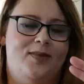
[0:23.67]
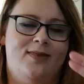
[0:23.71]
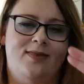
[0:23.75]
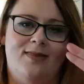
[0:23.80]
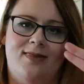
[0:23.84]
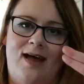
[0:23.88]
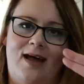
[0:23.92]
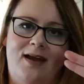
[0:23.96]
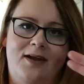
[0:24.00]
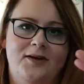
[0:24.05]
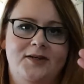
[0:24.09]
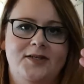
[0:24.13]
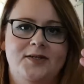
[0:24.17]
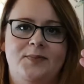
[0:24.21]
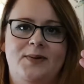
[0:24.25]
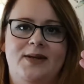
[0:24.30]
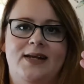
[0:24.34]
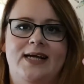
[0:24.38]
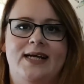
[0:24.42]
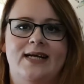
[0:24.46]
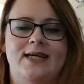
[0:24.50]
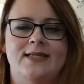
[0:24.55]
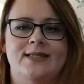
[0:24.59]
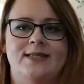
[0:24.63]
That looked a bit
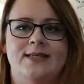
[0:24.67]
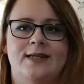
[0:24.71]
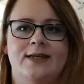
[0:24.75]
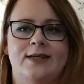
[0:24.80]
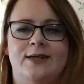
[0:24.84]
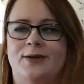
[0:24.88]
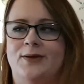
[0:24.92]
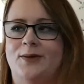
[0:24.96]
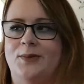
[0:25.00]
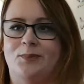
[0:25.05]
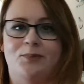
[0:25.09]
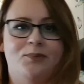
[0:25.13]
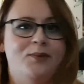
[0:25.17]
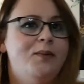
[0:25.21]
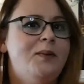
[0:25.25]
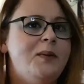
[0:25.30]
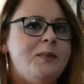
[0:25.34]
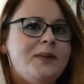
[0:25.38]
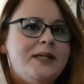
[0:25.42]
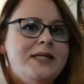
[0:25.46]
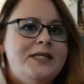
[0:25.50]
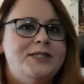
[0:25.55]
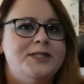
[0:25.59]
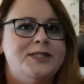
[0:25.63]
like a salute.
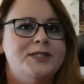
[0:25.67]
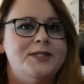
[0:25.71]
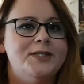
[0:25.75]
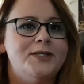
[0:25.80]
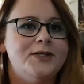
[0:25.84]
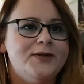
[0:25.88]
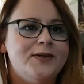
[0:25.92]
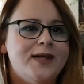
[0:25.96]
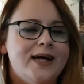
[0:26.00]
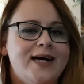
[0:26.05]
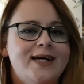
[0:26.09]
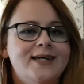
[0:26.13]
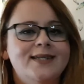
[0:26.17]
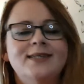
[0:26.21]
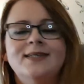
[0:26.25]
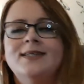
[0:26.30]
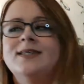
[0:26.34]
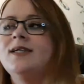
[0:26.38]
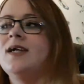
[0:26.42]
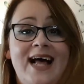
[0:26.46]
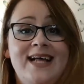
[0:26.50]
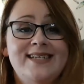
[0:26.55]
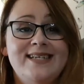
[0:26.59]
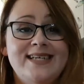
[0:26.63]
Probably shouldn't do that.
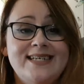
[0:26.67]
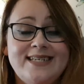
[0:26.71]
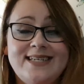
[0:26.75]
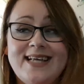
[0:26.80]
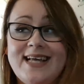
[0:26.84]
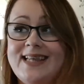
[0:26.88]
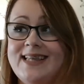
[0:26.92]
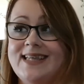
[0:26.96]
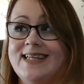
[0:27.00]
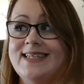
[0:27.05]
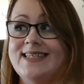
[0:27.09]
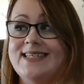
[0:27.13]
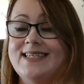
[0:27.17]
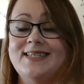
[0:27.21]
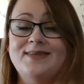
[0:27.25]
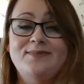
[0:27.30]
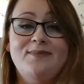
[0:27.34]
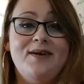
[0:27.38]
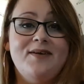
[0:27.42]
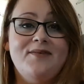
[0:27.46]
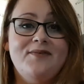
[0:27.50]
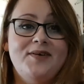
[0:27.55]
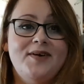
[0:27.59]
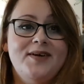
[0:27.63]
As I said, this is
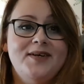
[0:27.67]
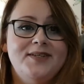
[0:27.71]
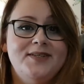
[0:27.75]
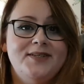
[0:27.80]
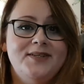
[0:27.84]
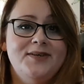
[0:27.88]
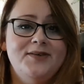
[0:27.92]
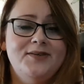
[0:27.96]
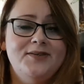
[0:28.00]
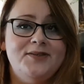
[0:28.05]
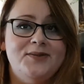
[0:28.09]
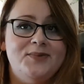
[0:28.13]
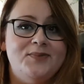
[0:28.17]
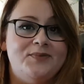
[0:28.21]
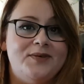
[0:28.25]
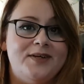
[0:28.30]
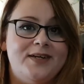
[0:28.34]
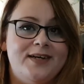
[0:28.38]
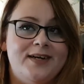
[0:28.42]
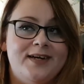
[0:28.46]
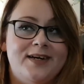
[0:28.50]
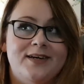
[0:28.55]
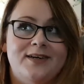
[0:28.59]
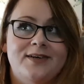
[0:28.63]
my first YouTube
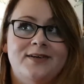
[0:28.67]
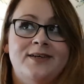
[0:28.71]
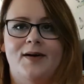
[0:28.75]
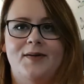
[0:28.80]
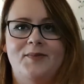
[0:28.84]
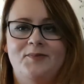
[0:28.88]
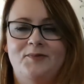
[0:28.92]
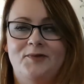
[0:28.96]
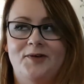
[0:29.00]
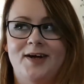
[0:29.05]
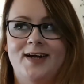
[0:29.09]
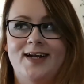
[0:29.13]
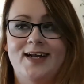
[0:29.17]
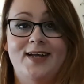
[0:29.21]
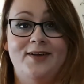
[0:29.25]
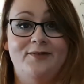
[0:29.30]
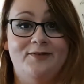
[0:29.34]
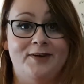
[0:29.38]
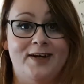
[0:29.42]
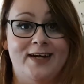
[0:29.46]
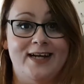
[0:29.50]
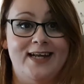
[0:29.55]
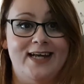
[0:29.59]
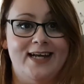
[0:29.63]
video. I'm really,
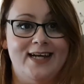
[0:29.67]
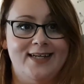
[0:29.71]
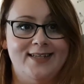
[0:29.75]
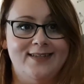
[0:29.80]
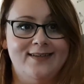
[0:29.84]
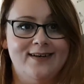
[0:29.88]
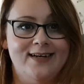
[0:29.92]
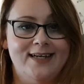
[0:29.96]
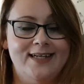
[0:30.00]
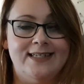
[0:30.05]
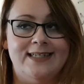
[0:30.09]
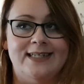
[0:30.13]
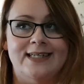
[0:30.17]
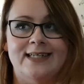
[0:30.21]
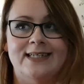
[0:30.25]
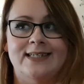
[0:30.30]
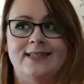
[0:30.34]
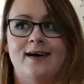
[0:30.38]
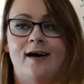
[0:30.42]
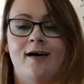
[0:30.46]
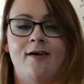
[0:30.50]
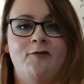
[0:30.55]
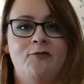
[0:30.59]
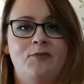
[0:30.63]
really
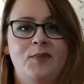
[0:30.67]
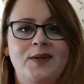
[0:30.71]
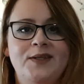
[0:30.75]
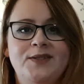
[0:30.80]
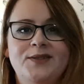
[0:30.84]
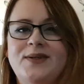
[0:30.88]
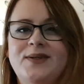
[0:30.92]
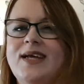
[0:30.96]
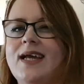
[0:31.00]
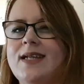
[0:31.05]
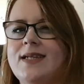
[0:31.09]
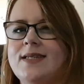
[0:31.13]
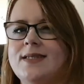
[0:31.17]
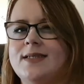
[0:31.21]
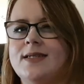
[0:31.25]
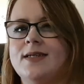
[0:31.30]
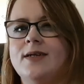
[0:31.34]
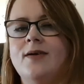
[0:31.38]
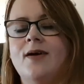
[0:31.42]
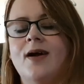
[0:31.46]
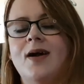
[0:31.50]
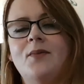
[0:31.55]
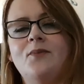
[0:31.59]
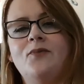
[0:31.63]
excited. I've been doing
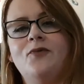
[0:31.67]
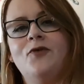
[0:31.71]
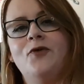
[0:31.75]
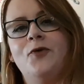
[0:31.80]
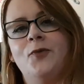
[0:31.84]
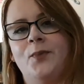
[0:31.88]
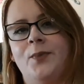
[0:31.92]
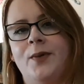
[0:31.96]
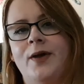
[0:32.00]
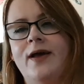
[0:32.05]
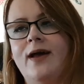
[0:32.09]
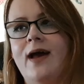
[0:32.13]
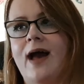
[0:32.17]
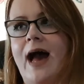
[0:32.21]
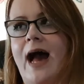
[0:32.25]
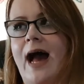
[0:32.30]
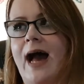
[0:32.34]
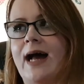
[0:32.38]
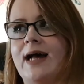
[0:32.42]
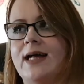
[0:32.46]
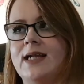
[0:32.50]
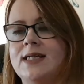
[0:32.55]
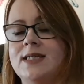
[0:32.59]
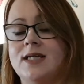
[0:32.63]
Instagram for a bit
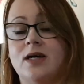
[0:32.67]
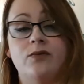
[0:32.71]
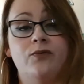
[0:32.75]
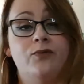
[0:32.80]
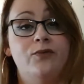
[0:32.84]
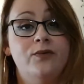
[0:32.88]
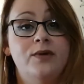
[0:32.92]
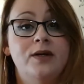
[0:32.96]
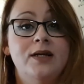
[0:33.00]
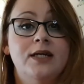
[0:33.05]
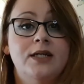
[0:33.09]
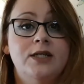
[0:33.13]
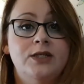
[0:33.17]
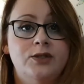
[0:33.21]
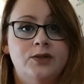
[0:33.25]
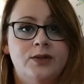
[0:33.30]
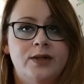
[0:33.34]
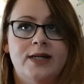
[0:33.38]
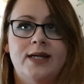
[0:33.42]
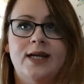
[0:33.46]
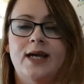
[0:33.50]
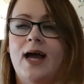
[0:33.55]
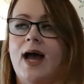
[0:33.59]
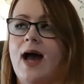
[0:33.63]
and I've really
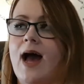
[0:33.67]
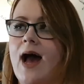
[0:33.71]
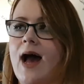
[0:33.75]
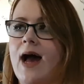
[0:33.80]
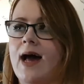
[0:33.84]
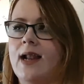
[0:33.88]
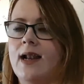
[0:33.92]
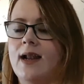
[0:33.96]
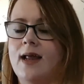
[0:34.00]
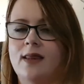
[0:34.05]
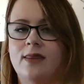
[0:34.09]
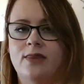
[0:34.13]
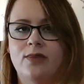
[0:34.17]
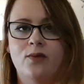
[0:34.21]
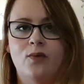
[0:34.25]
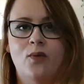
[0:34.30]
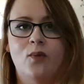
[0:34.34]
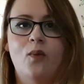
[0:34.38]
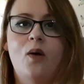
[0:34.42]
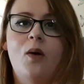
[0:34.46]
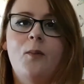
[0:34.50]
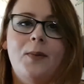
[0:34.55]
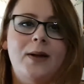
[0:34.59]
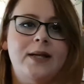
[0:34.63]
enjoyed it, and I
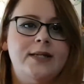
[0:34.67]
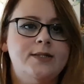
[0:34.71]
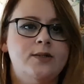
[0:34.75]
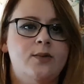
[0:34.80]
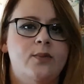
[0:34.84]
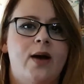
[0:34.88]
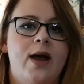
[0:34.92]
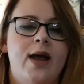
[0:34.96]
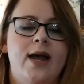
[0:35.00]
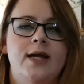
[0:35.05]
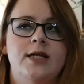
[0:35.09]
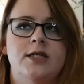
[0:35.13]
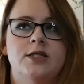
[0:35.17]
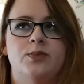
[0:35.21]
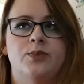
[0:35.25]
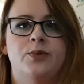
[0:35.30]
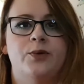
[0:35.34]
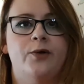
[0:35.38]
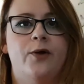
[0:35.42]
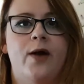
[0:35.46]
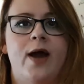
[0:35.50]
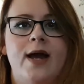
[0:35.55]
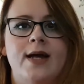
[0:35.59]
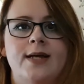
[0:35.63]
thought, what better way to
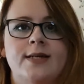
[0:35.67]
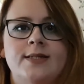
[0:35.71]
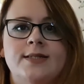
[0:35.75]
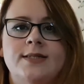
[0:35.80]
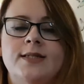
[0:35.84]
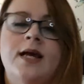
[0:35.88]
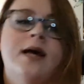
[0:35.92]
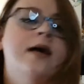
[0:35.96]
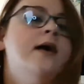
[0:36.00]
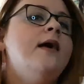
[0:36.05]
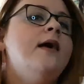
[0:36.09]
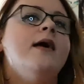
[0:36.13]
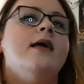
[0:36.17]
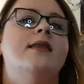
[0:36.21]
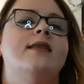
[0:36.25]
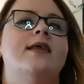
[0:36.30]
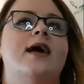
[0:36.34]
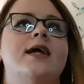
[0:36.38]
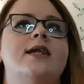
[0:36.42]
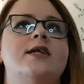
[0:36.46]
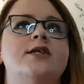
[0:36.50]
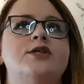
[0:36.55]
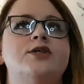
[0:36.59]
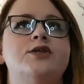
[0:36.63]
progress
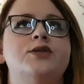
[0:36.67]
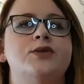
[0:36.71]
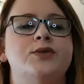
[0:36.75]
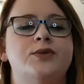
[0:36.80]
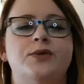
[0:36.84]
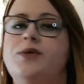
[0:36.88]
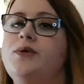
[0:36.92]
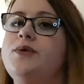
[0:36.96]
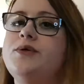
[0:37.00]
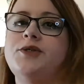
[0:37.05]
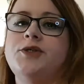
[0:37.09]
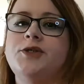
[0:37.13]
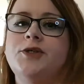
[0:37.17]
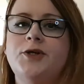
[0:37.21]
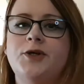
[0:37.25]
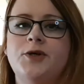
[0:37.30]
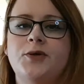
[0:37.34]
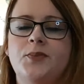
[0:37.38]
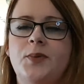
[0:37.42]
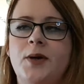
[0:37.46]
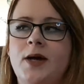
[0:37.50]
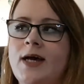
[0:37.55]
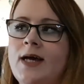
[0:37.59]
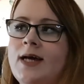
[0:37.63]
than to do
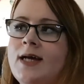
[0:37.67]
YouTube?